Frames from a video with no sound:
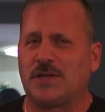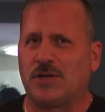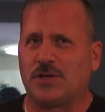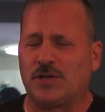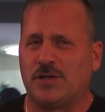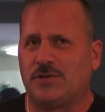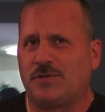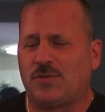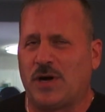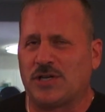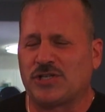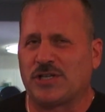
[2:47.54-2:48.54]
Good
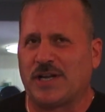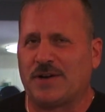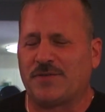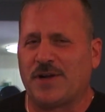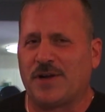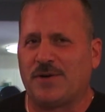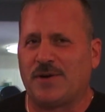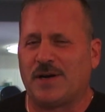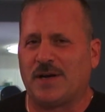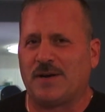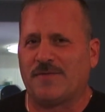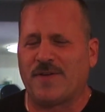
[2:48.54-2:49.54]
question. I don't know.
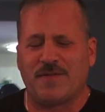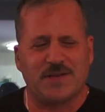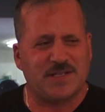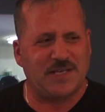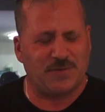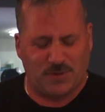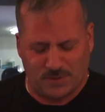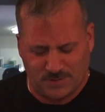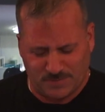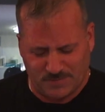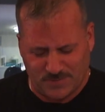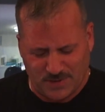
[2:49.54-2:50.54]
Favorite sequel?
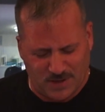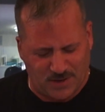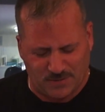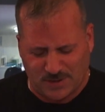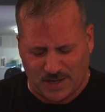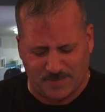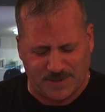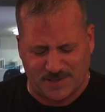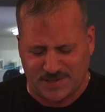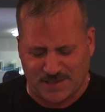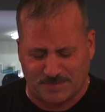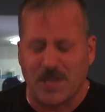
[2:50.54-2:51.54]
Oh God, I'm
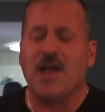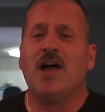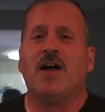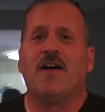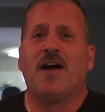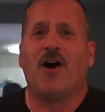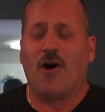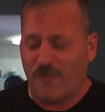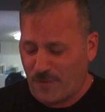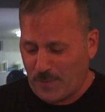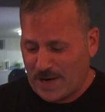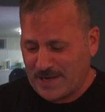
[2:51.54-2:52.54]
getting stumped.
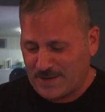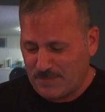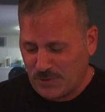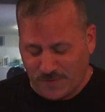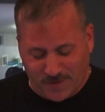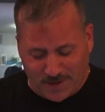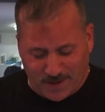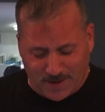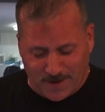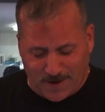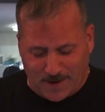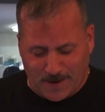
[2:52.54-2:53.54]
Overrated
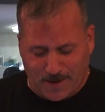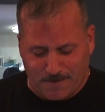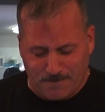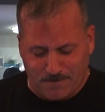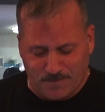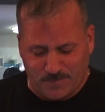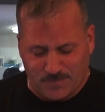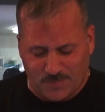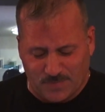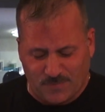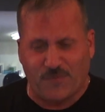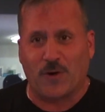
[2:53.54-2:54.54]
movie?
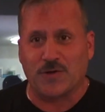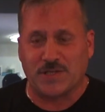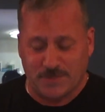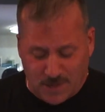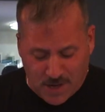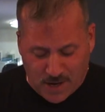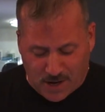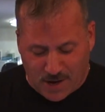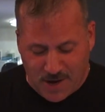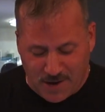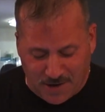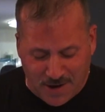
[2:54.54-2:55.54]
Frozen.
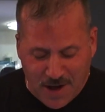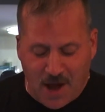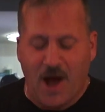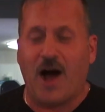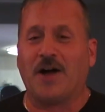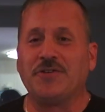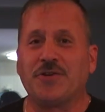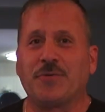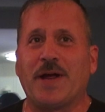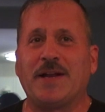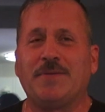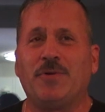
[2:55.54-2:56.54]

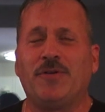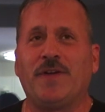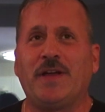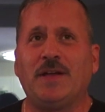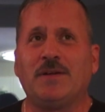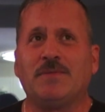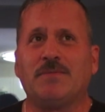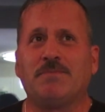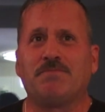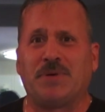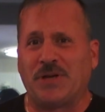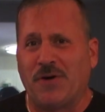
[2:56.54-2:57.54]
Underrated movie?
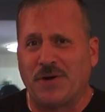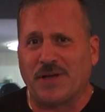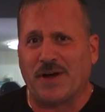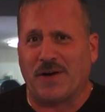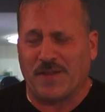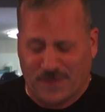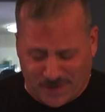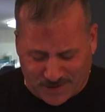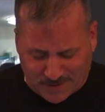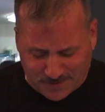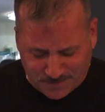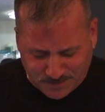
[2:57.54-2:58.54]
Pinocchio, I
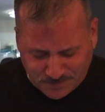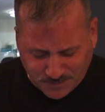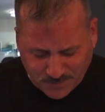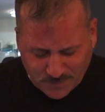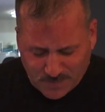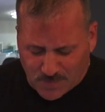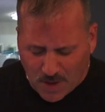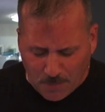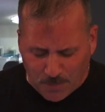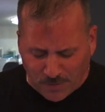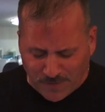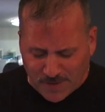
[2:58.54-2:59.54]
think.
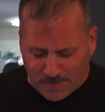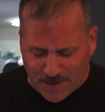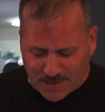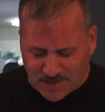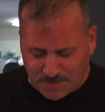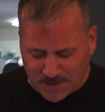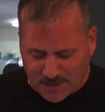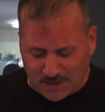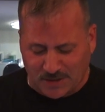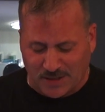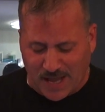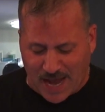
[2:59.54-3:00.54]
Movie that makes me
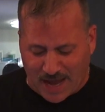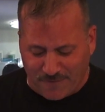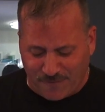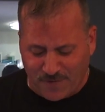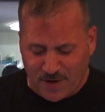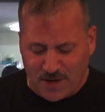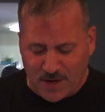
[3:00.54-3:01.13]
laugh?